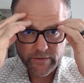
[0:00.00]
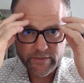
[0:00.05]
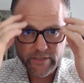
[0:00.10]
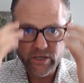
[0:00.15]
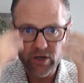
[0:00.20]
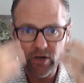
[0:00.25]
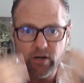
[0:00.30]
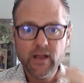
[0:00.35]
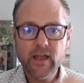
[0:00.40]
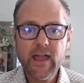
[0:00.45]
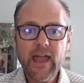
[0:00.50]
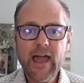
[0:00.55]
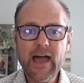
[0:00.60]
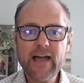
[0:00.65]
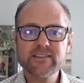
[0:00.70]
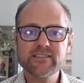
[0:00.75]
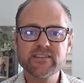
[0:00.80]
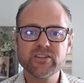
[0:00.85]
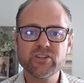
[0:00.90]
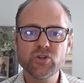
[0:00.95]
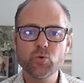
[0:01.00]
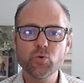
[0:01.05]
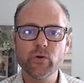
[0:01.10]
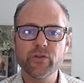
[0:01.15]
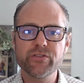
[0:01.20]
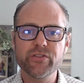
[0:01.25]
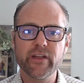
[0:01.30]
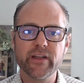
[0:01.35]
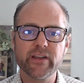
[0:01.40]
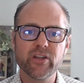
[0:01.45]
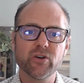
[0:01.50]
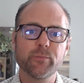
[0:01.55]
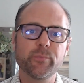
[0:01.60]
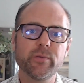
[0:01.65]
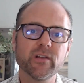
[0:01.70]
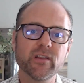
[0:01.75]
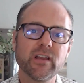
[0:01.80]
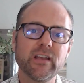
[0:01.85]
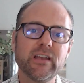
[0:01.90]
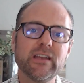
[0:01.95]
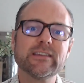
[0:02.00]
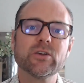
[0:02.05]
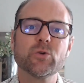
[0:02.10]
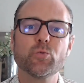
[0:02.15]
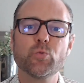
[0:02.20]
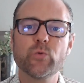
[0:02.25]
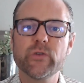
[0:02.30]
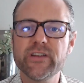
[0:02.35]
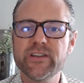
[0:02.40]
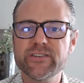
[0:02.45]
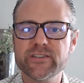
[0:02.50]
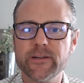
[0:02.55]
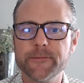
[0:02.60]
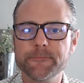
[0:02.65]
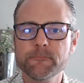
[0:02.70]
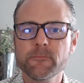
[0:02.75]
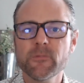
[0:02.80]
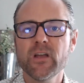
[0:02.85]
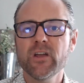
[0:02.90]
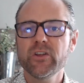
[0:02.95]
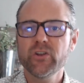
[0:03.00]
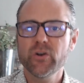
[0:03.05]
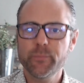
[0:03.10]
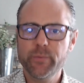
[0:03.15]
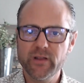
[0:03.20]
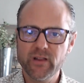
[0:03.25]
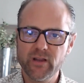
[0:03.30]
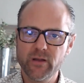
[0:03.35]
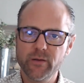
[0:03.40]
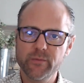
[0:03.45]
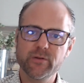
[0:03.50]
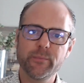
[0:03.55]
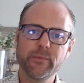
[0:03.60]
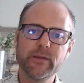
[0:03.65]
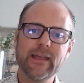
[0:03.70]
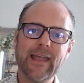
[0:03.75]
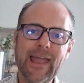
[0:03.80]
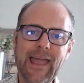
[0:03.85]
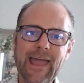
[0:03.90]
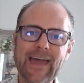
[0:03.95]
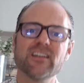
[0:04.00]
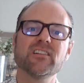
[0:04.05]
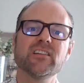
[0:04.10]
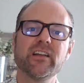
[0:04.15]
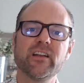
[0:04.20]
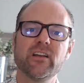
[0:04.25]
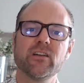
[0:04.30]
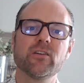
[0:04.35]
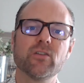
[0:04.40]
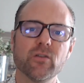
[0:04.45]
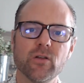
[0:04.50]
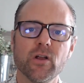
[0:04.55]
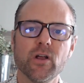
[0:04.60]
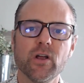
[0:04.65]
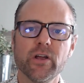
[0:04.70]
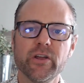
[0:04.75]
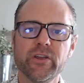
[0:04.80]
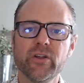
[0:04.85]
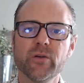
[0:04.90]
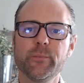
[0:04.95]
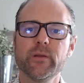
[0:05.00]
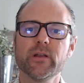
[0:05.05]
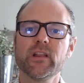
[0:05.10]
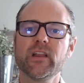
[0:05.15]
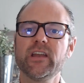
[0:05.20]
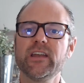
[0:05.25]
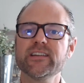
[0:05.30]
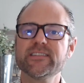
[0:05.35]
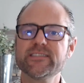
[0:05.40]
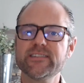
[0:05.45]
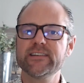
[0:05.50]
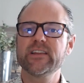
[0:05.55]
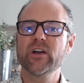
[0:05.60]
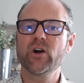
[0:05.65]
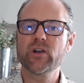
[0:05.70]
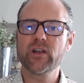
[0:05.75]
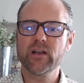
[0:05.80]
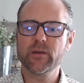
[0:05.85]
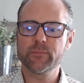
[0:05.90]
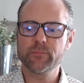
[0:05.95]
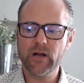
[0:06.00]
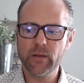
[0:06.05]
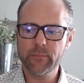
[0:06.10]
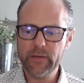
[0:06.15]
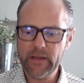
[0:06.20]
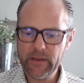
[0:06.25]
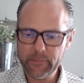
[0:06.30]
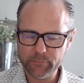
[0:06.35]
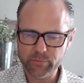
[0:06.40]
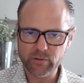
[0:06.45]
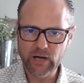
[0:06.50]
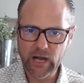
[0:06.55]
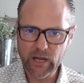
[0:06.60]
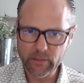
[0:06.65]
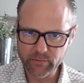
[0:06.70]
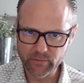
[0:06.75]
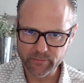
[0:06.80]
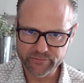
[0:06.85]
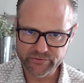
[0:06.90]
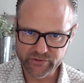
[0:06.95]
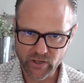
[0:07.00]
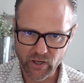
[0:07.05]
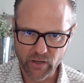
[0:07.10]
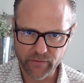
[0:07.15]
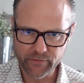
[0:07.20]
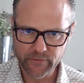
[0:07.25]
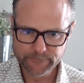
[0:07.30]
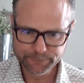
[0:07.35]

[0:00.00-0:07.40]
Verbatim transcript: here has to do with like your ability to reason, your ability to be analytical, your ability to sit down at a problem and problem solve,